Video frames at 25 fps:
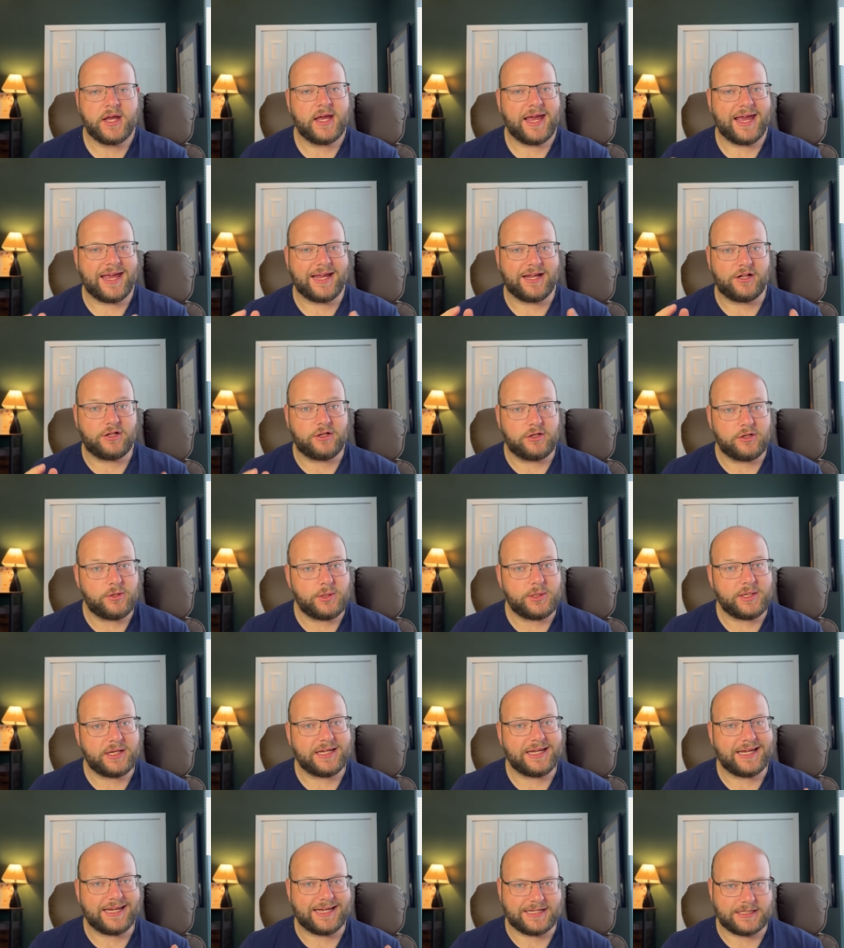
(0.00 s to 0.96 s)

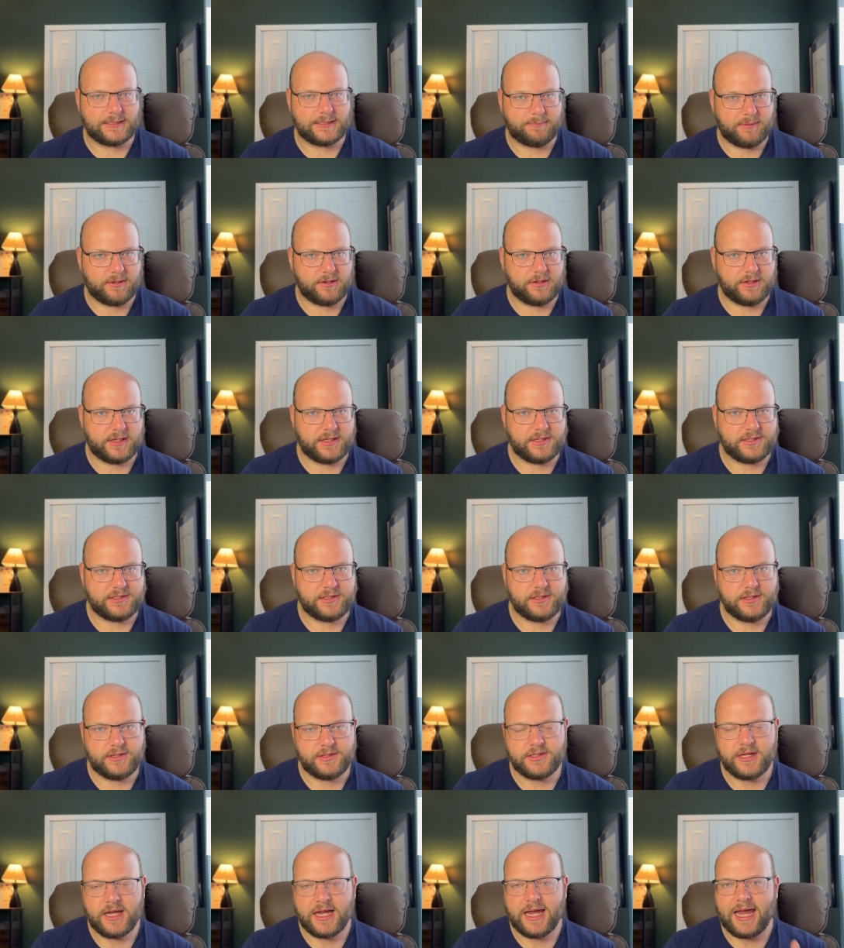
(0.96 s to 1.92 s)
including
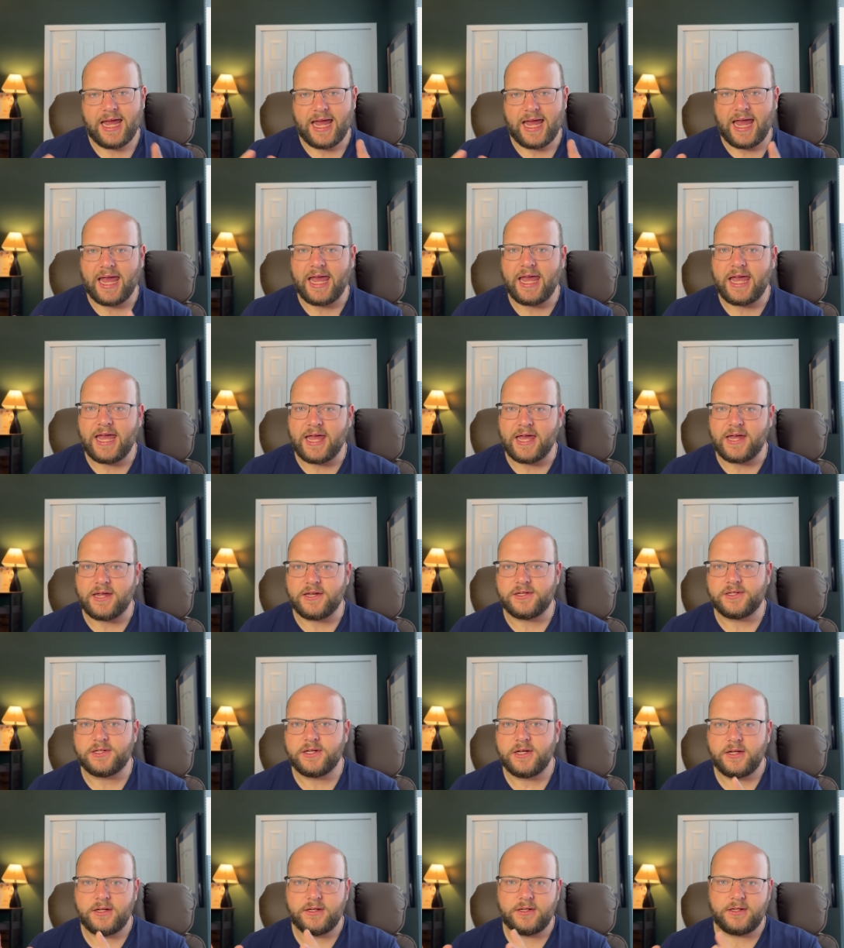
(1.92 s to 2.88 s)
experiences
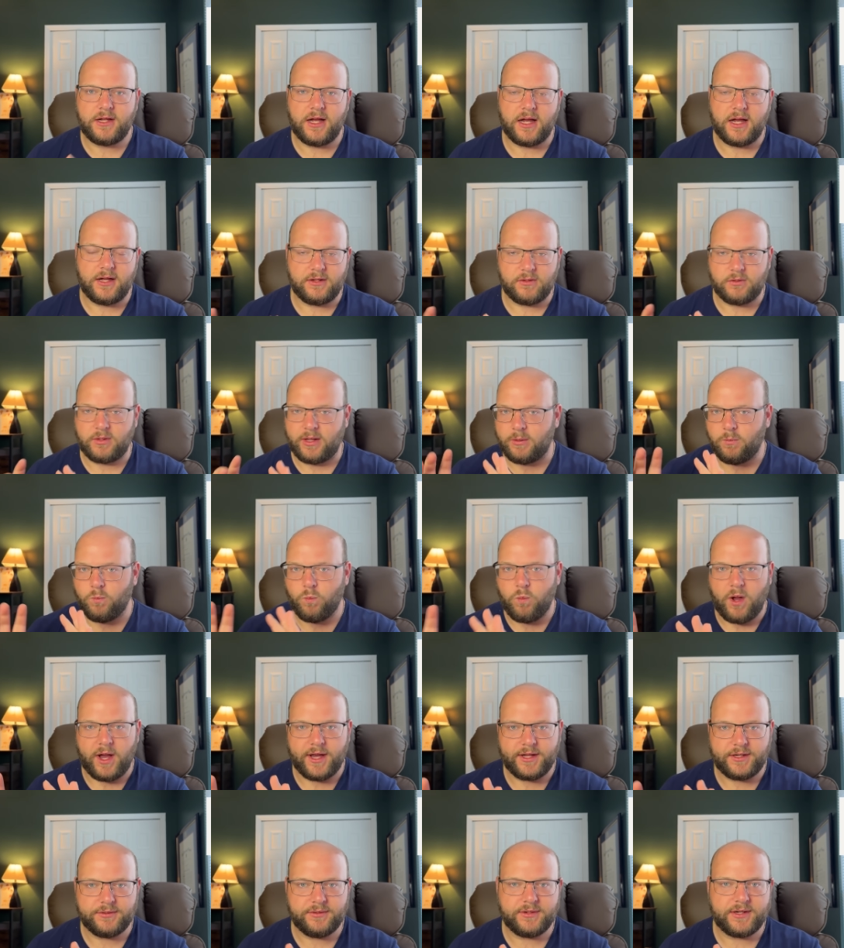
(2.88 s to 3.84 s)
and like
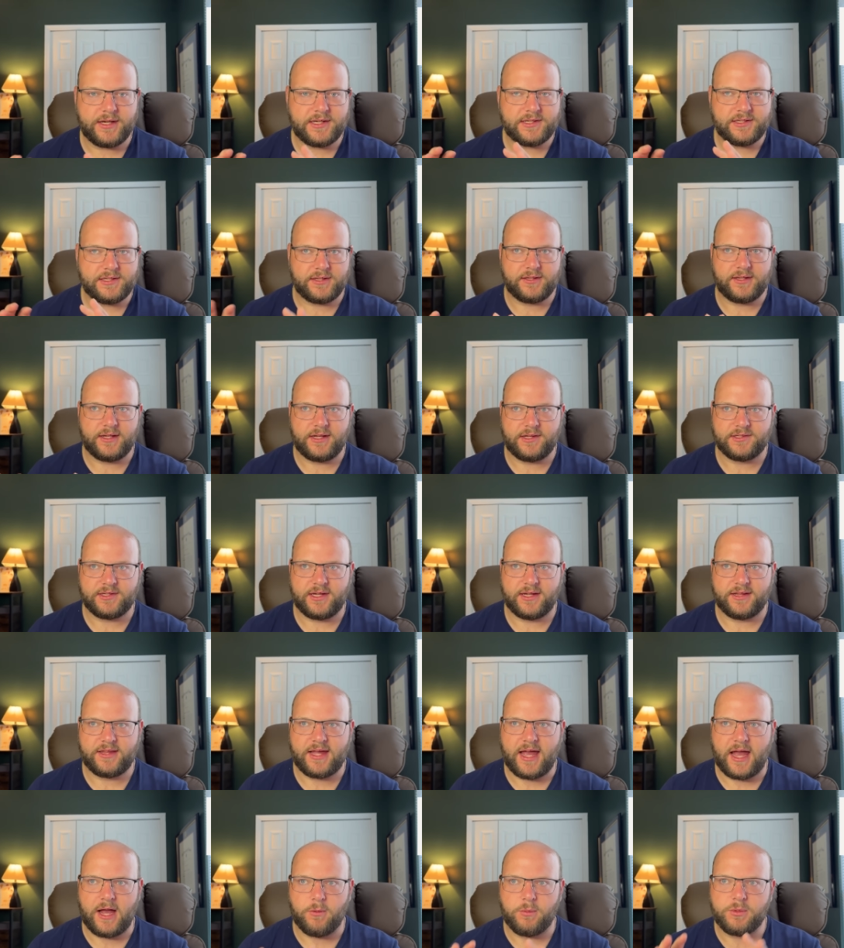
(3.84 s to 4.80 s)
wineries and things like
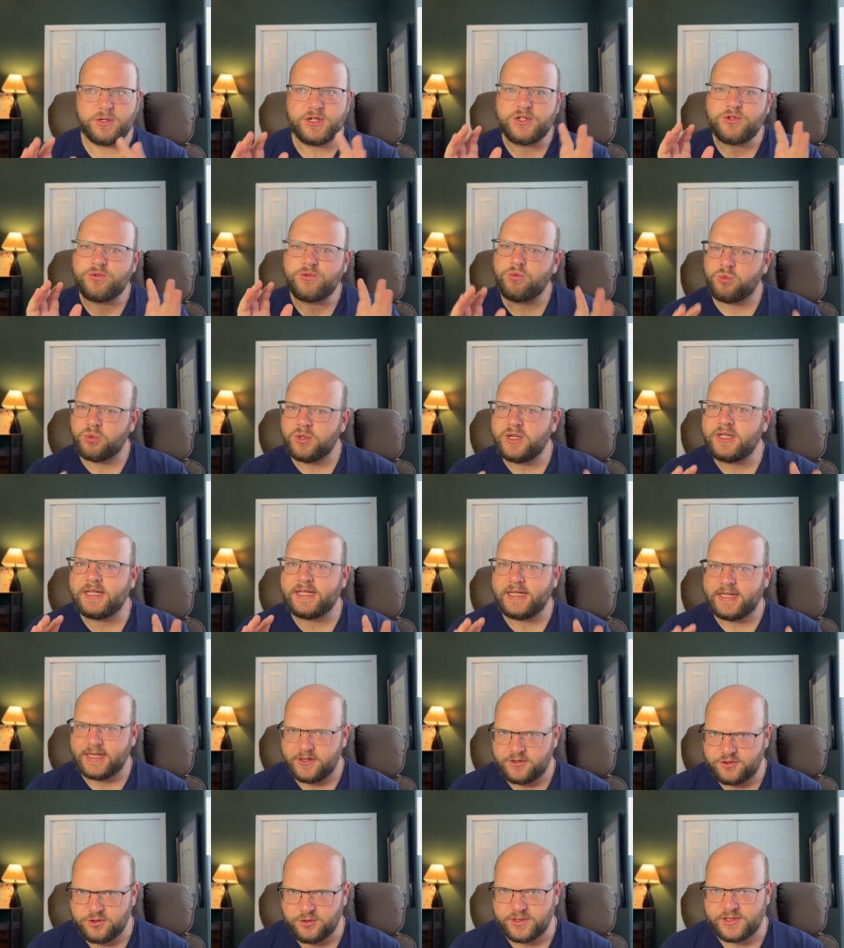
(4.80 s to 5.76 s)
that, which is really
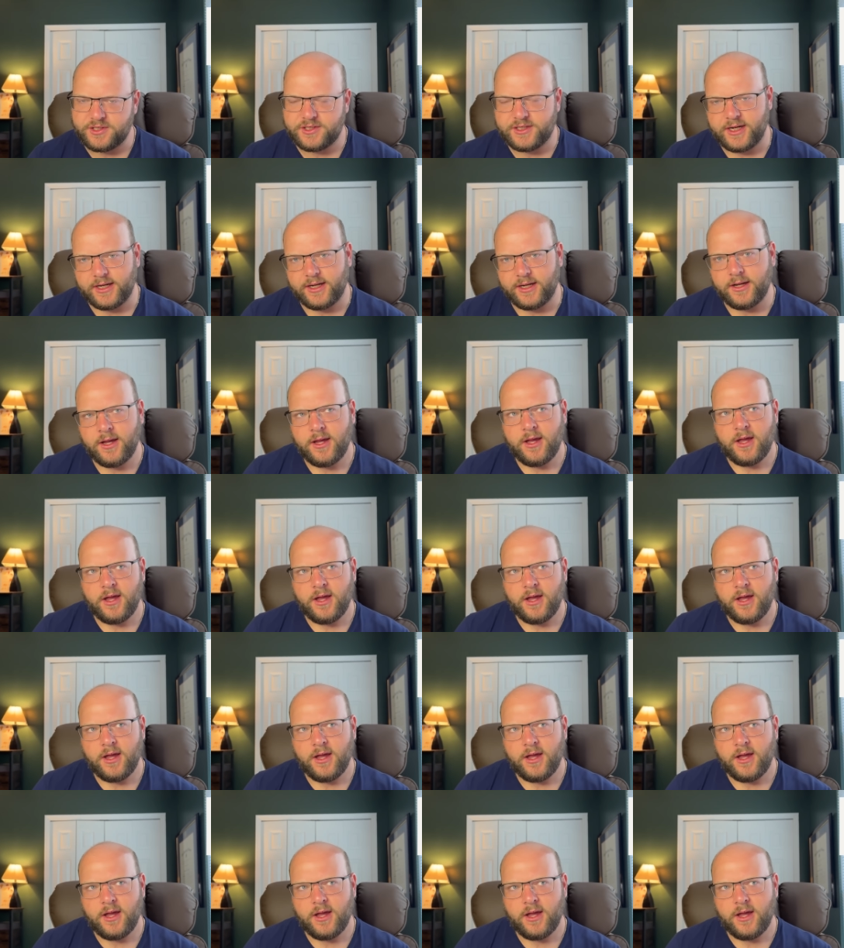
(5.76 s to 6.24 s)
interesting